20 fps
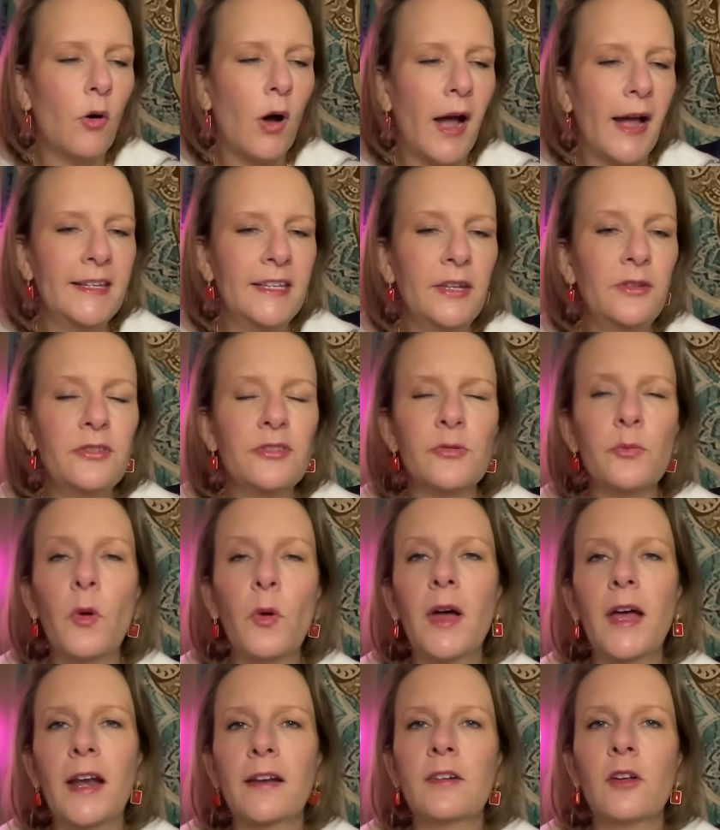I use
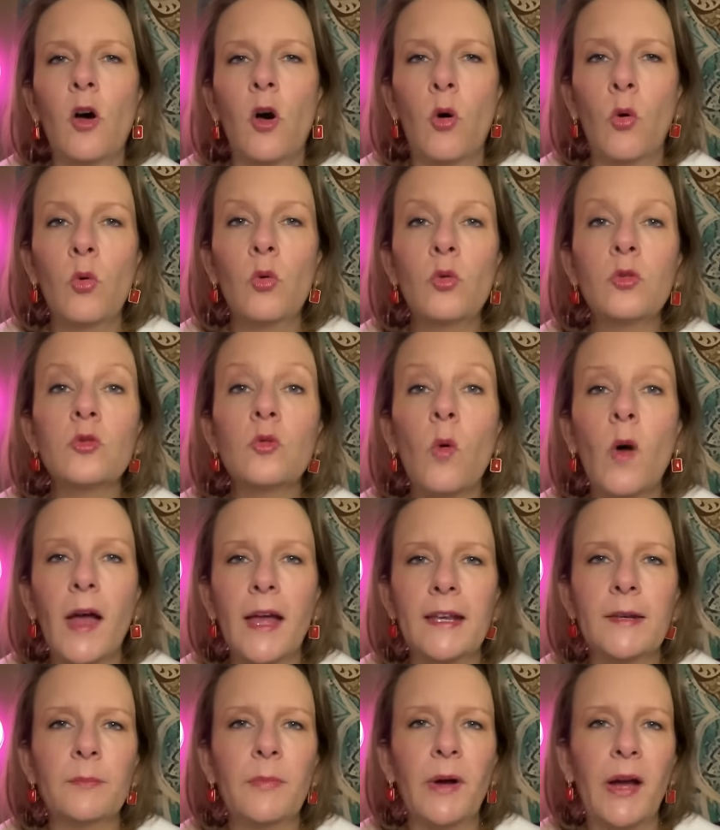an old
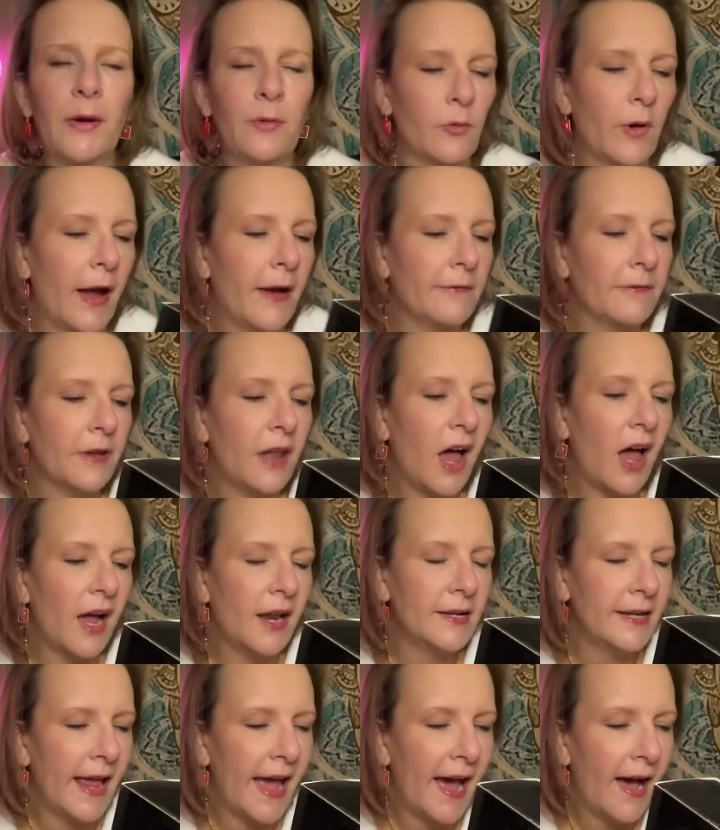one by
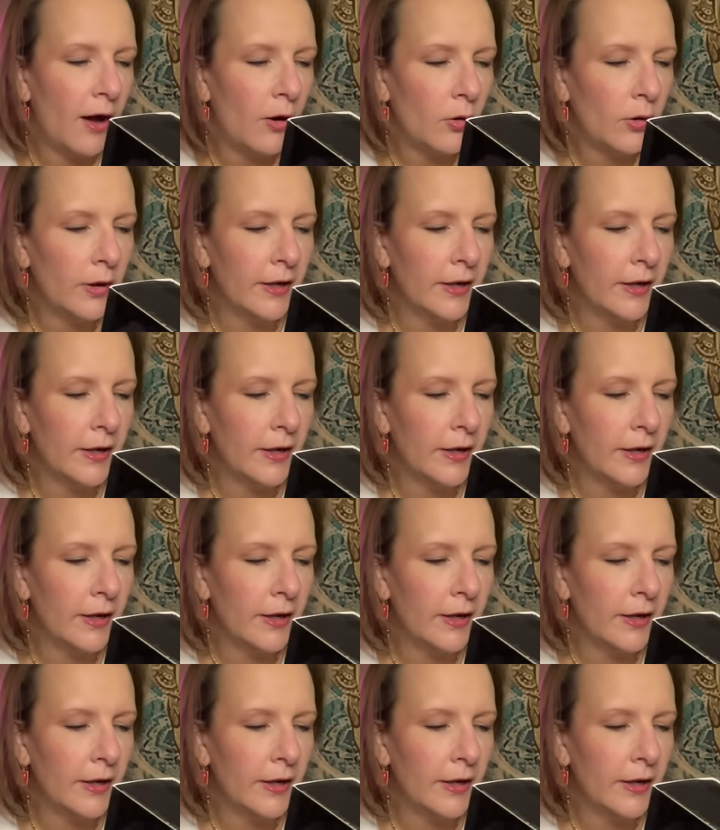Revlon now,